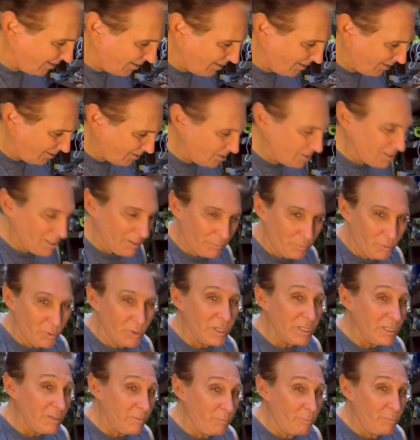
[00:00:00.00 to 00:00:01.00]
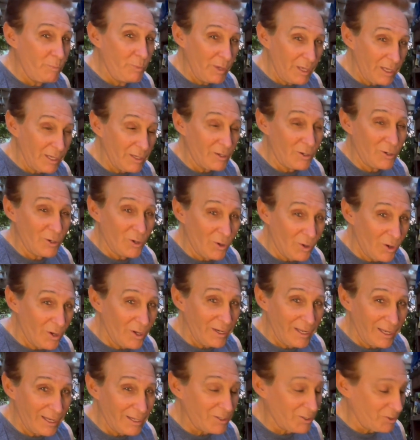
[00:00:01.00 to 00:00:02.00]
this is a pretty big
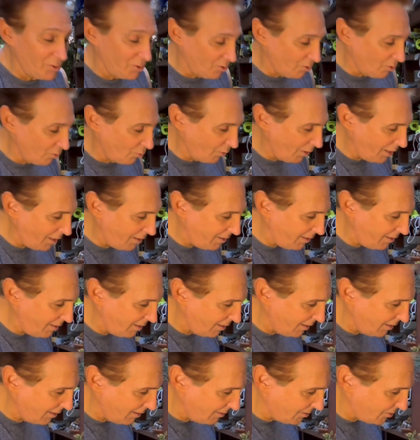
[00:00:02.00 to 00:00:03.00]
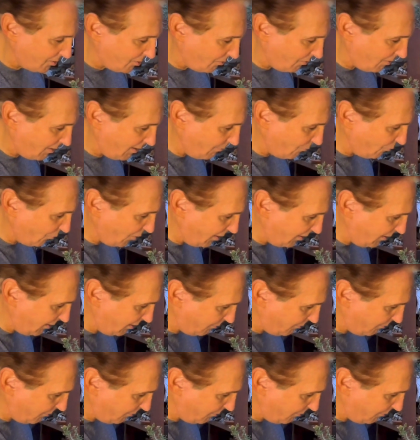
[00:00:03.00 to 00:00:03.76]
caudex already, so I'm ready to